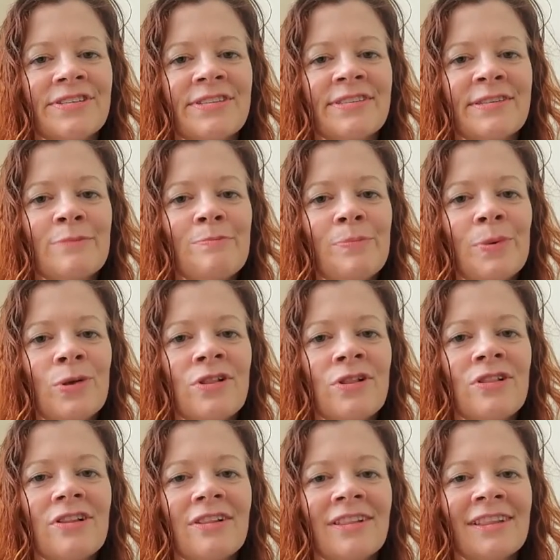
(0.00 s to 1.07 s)

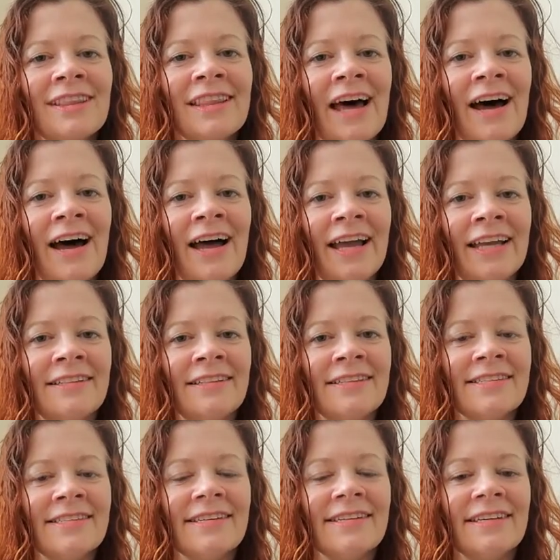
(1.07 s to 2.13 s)
simple
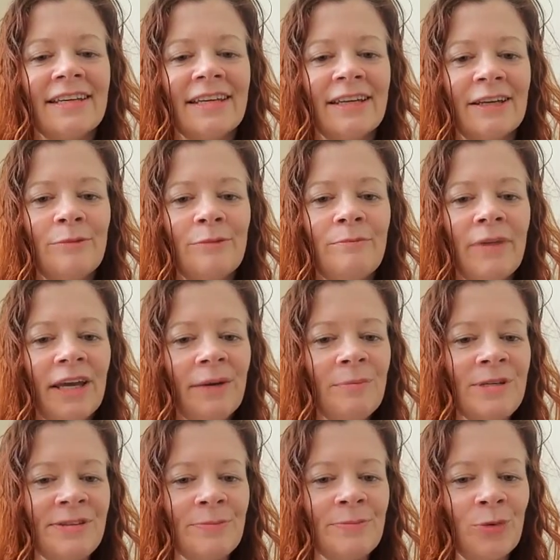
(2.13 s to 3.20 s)
lines, maybe
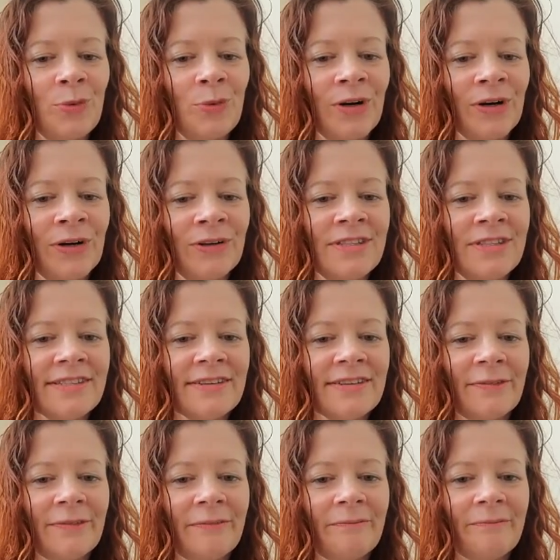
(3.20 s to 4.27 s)
some words.
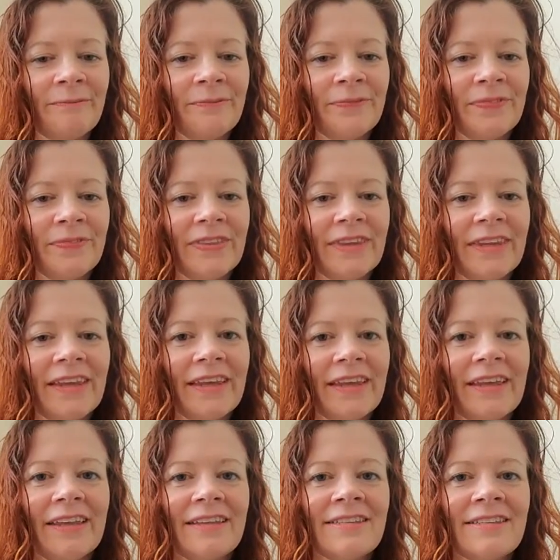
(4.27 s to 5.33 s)

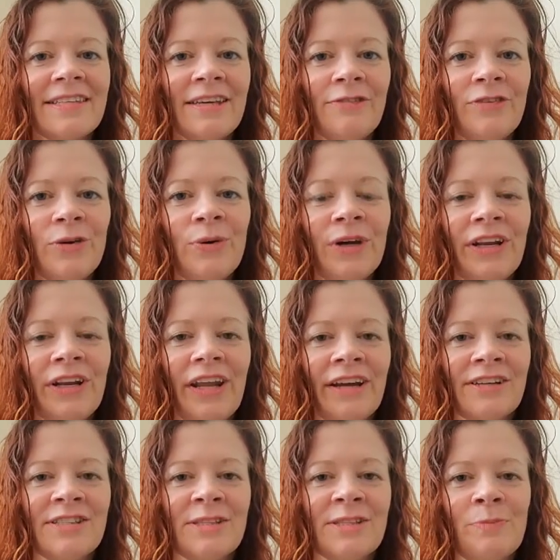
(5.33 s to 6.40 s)
See if you can
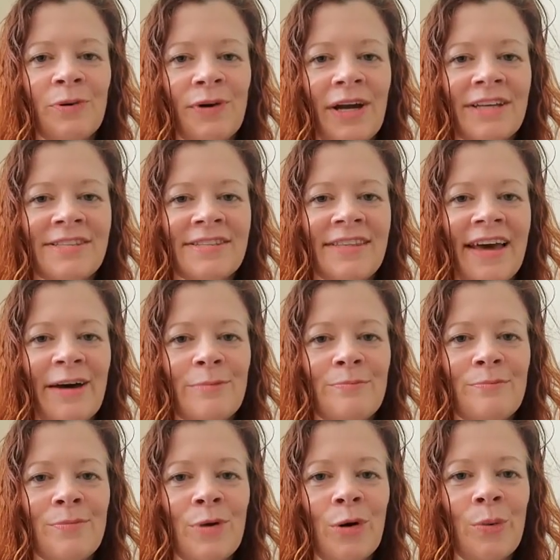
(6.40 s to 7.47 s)
express that
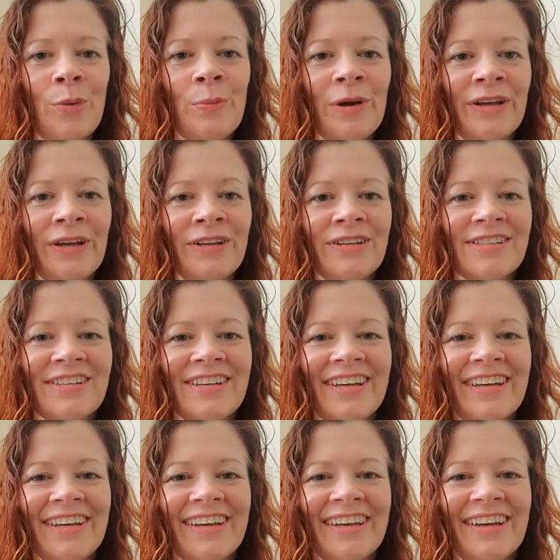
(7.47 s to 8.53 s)
moment
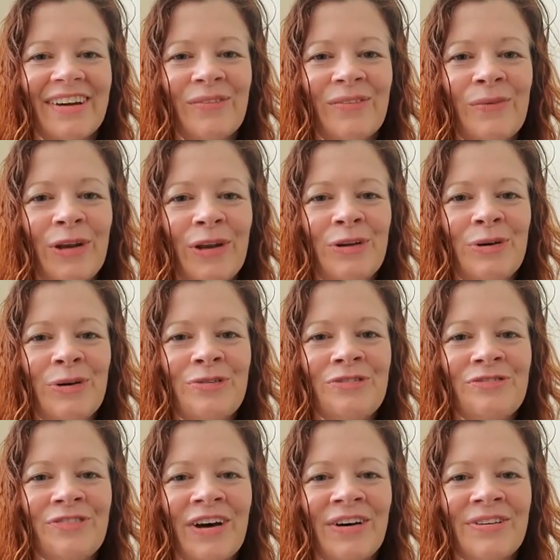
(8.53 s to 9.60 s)
when you
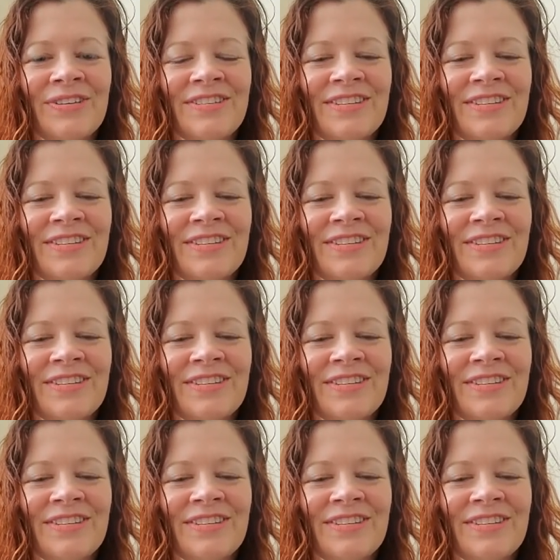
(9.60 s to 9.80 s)
felt